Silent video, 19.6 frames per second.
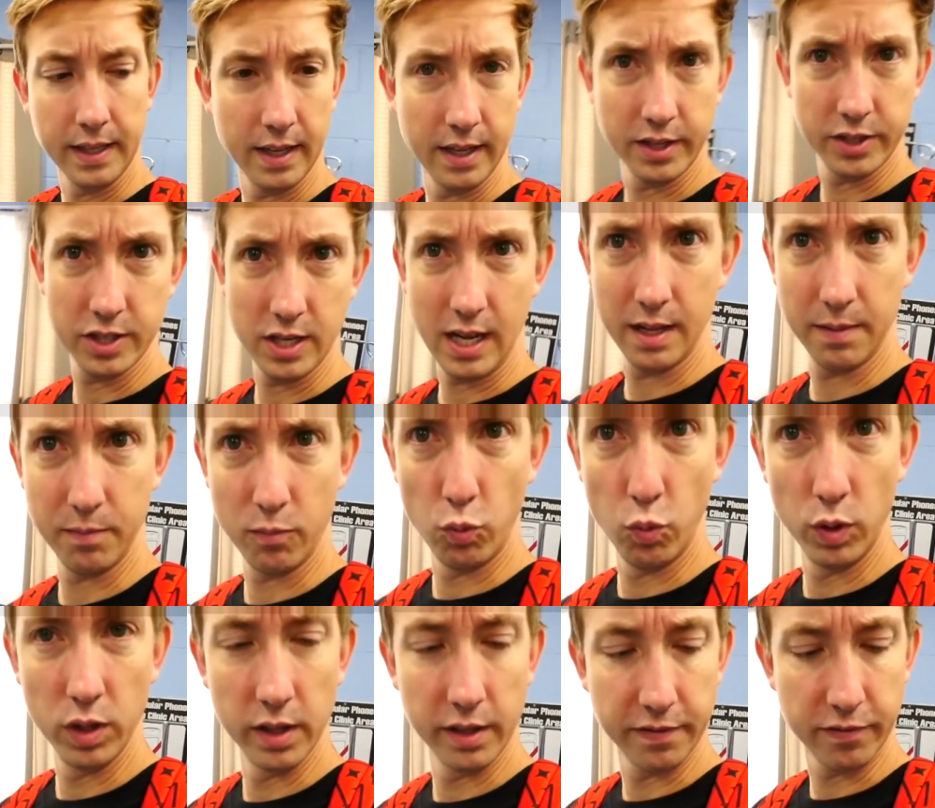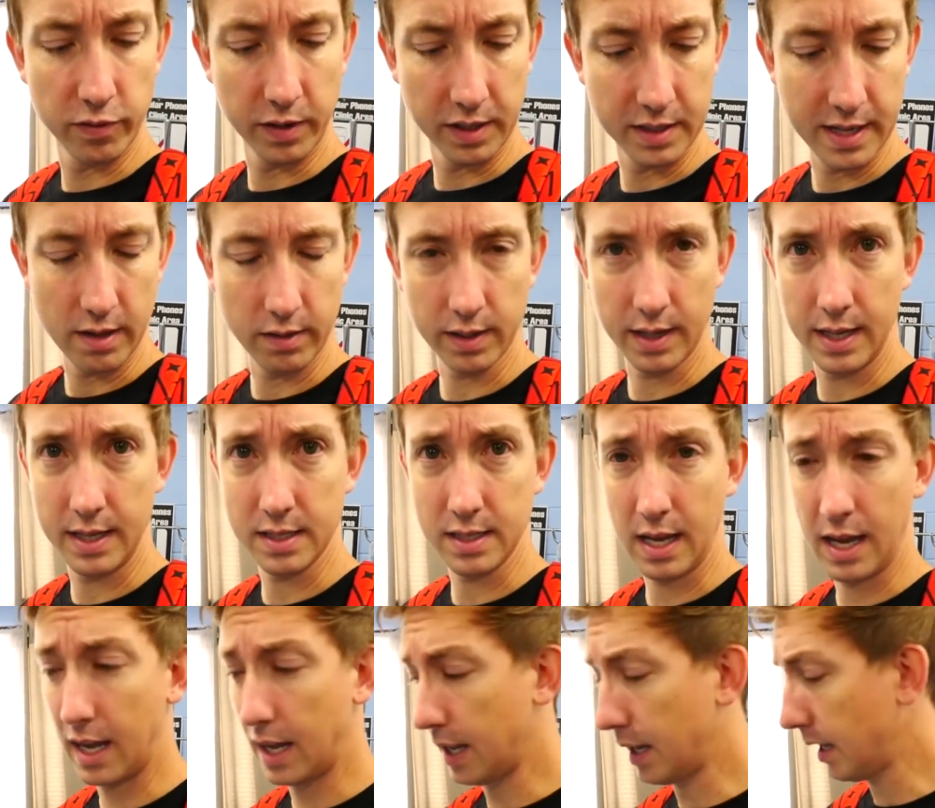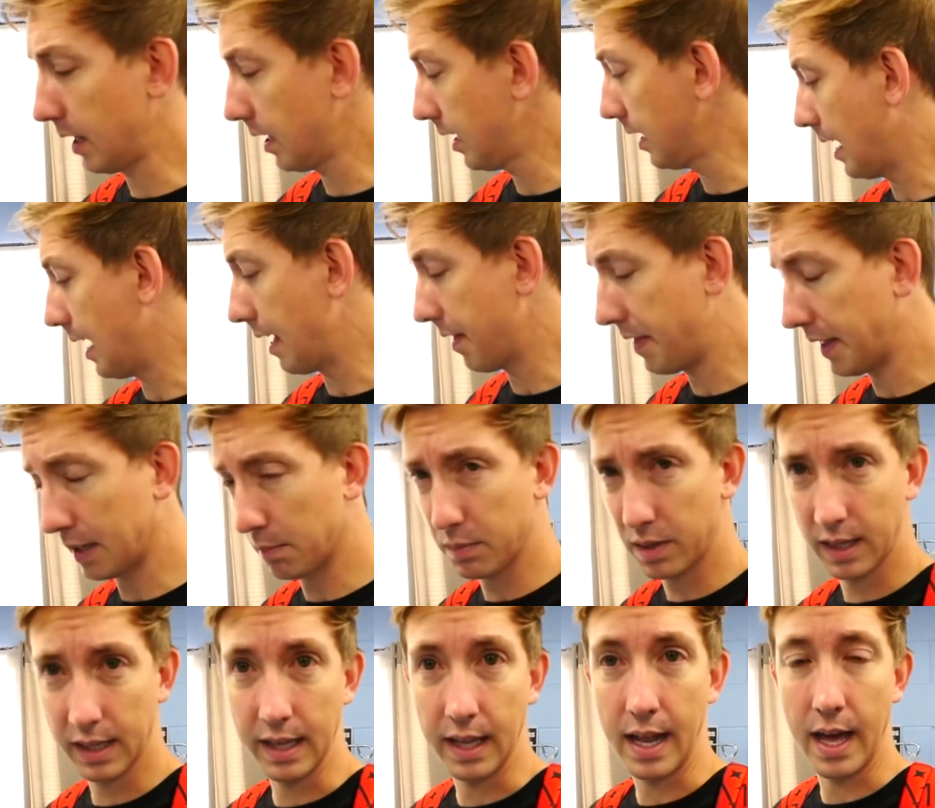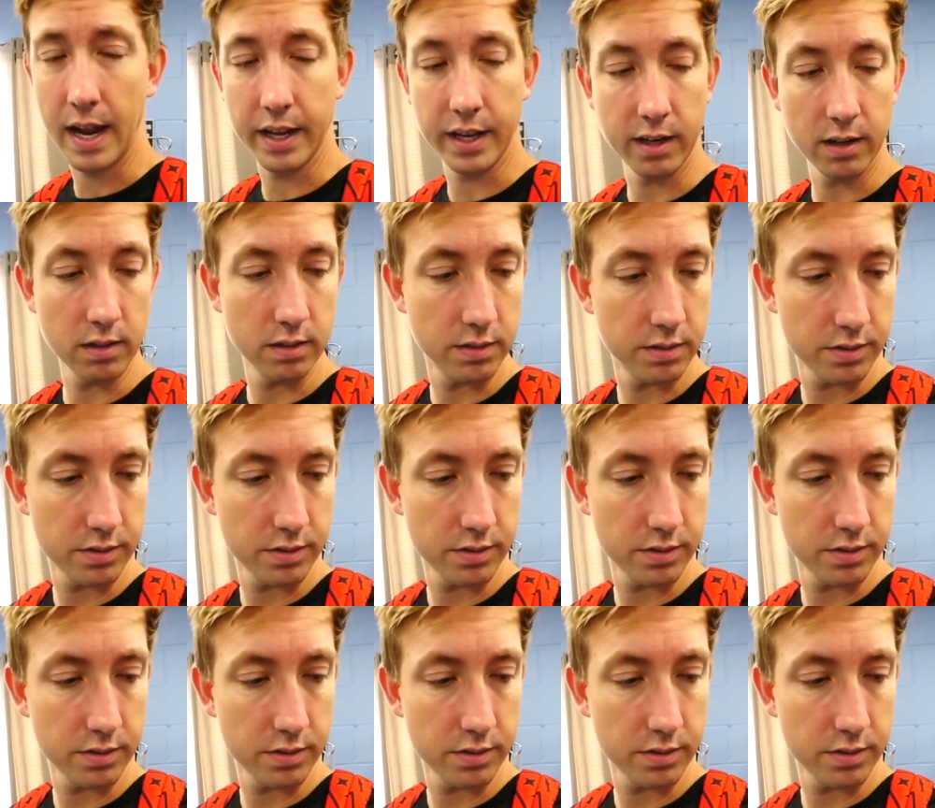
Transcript: gosh, I am really freaked out, guys. I, I think I'm gonna get out of here.